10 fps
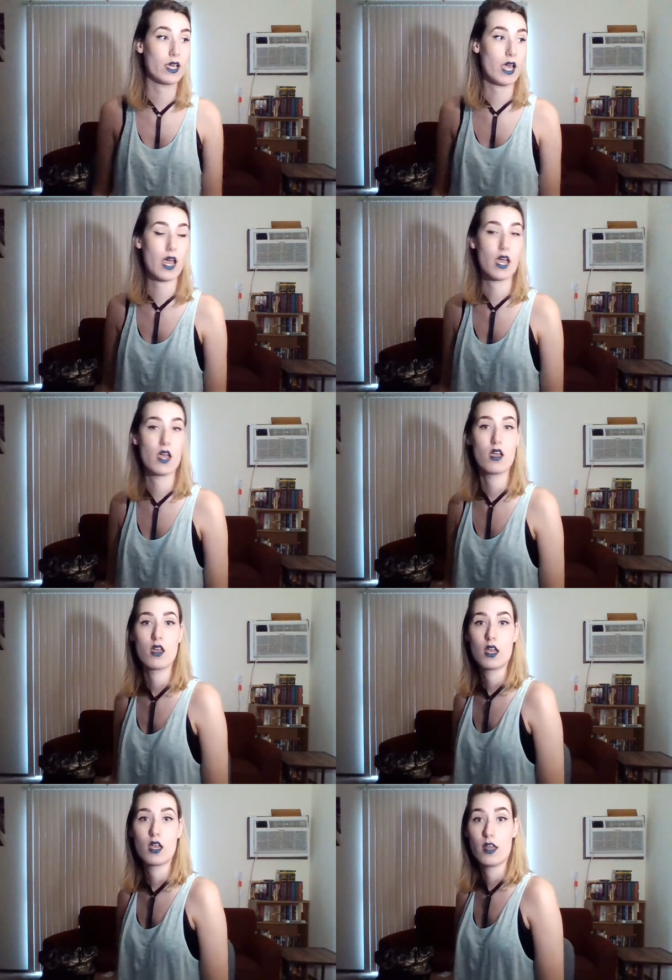and got,
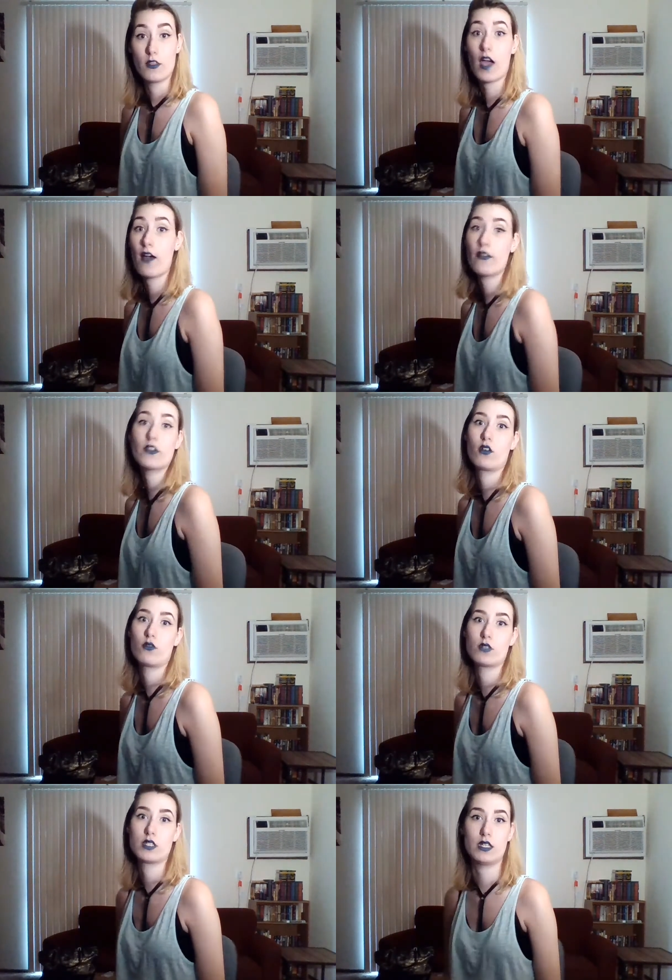and that other girl
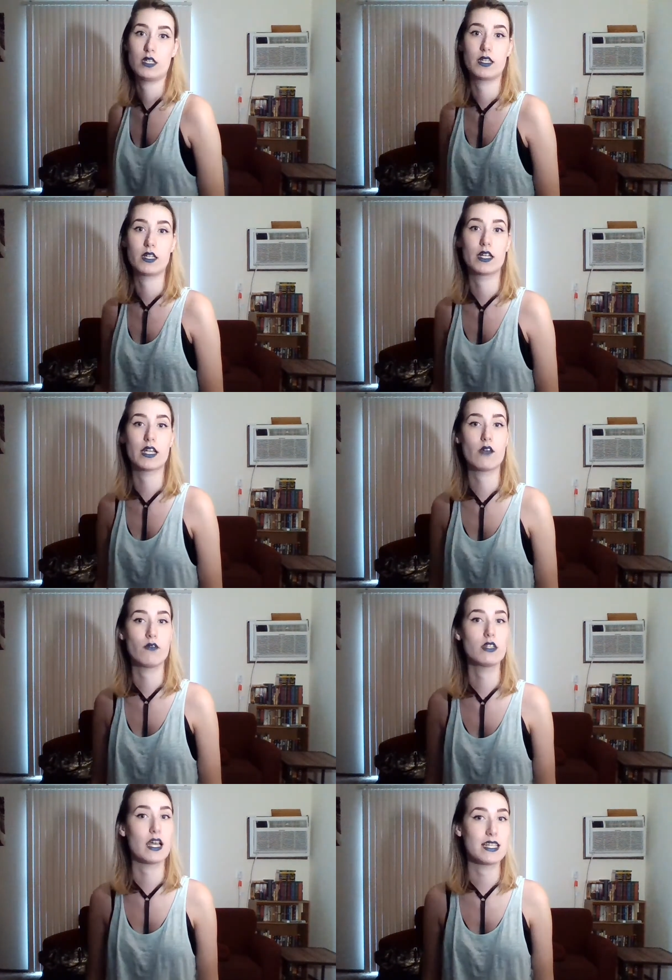was sitting there, and I
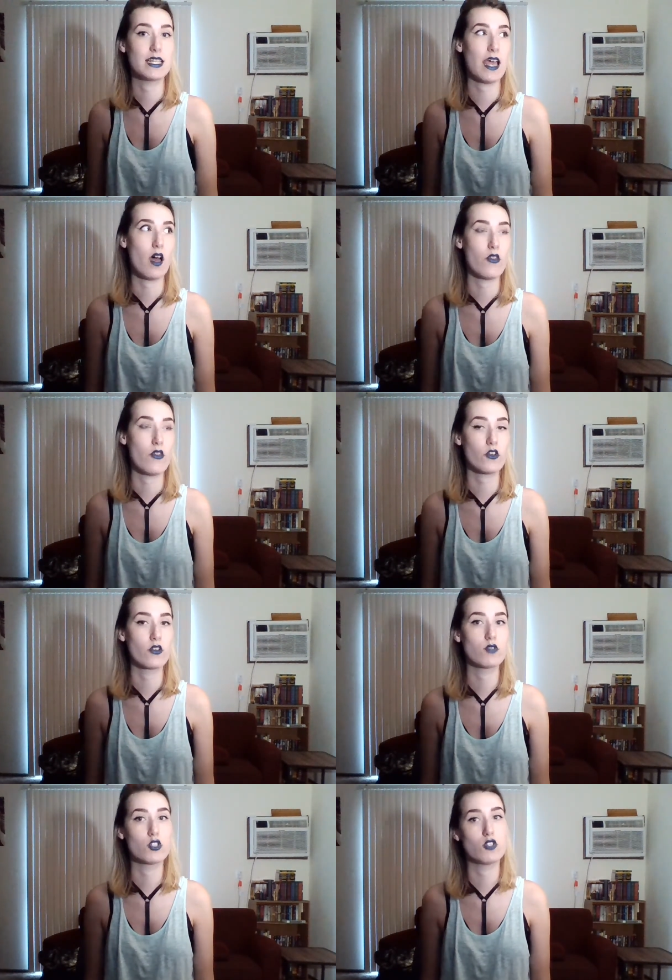realized that other
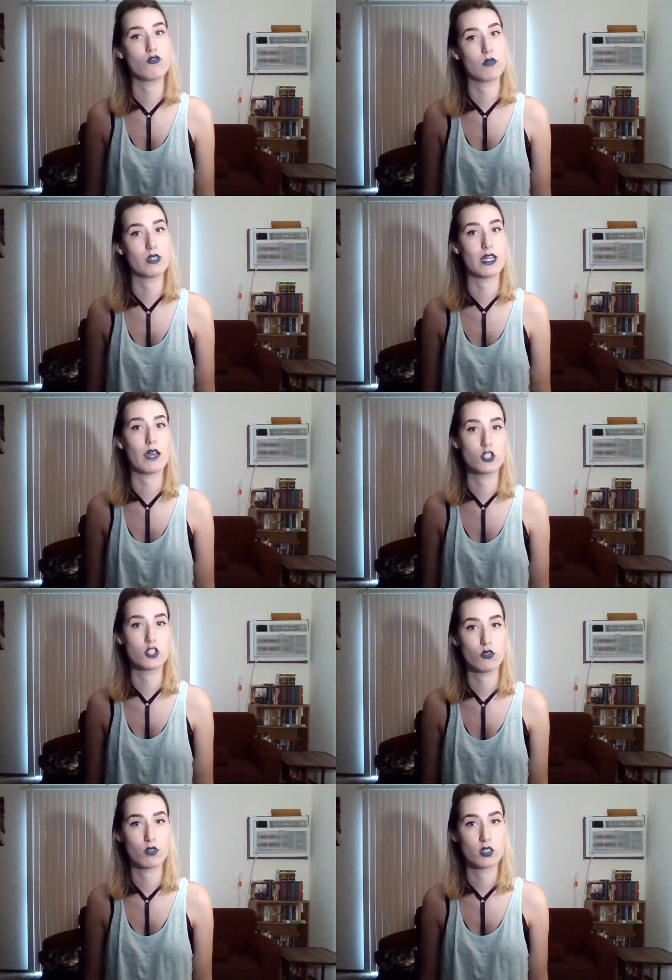girl was doing what I was doing.